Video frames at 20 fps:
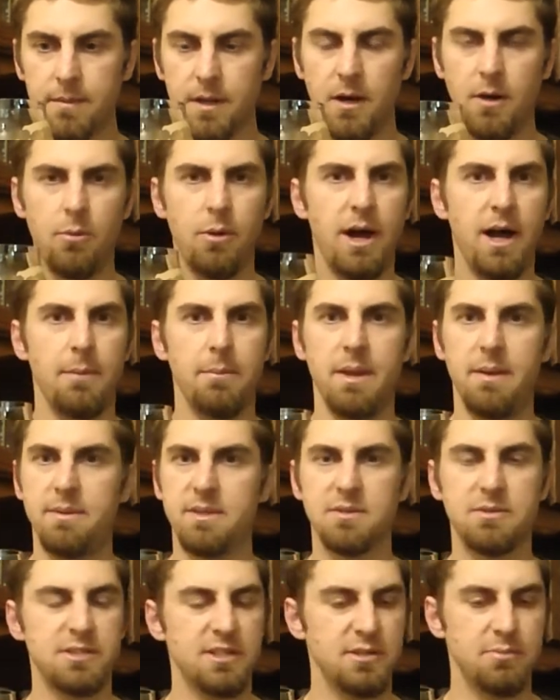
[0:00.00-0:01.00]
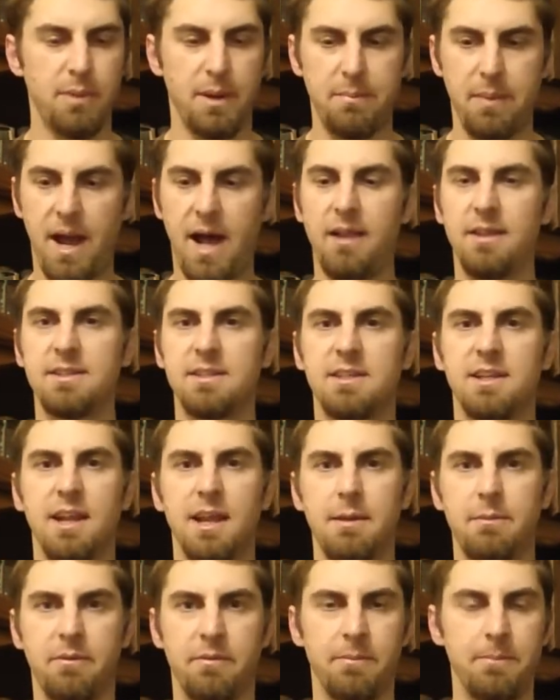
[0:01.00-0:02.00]
oh wow, maybe it's just my palate
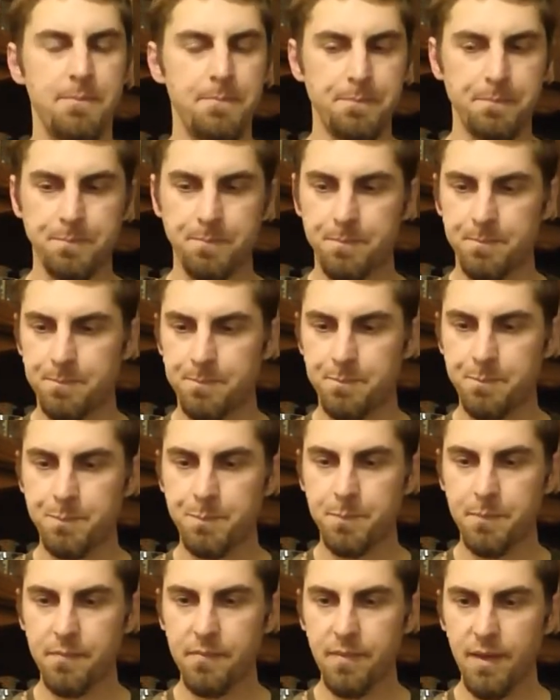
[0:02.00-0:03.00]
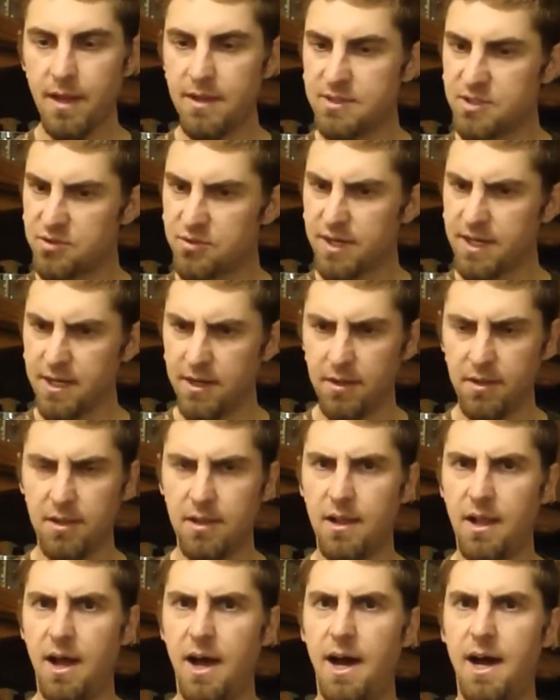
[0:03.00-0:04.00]
today. But it's drinking a
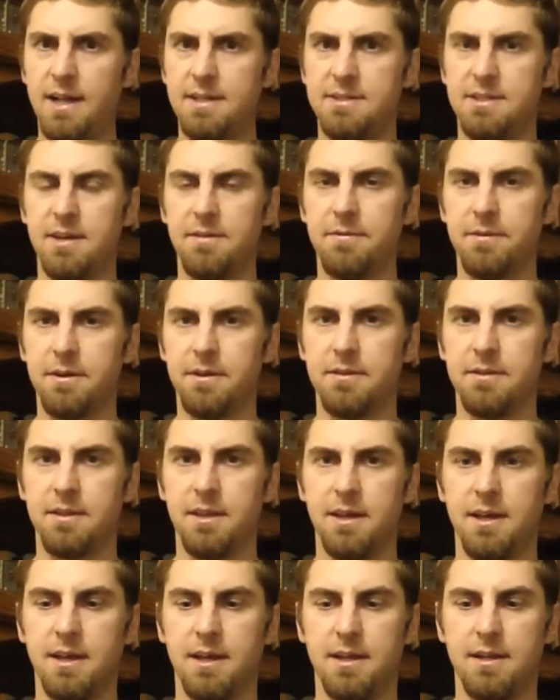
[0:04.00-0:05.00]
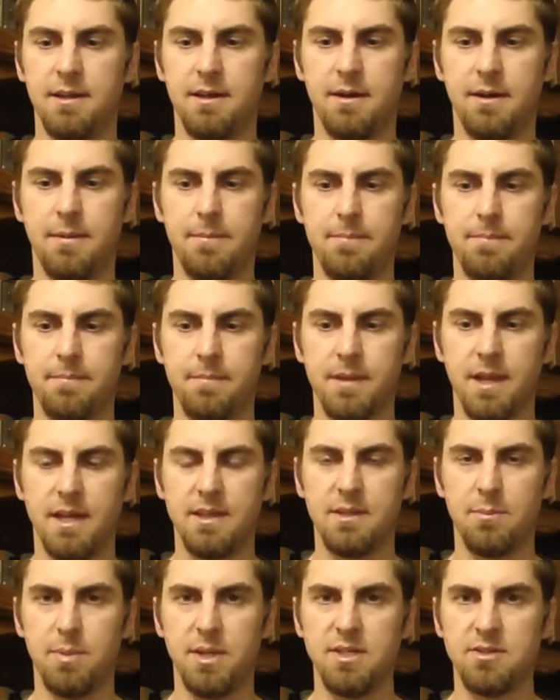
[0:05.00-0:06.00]
lot different than um,
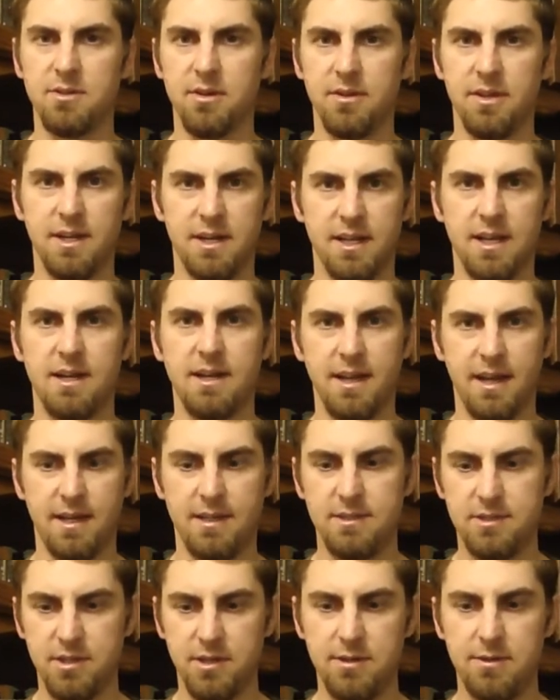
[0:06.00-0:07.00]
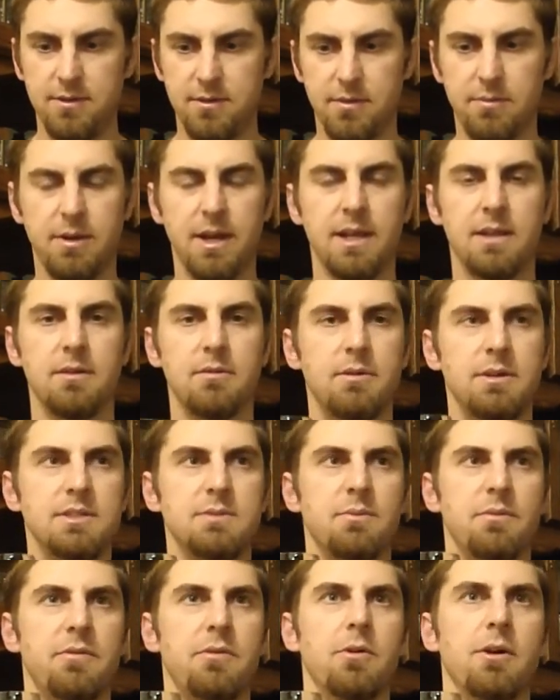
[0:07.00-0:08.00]
at the bistro. Then again, I had two of the regular
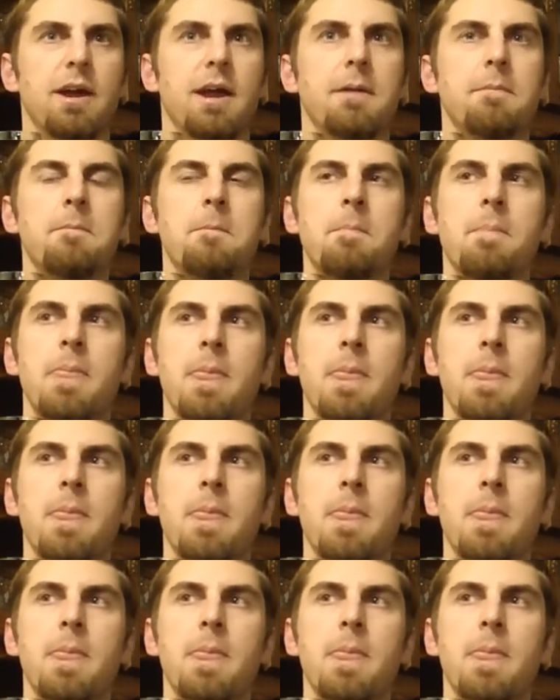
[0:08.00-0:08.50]
ones beforehand.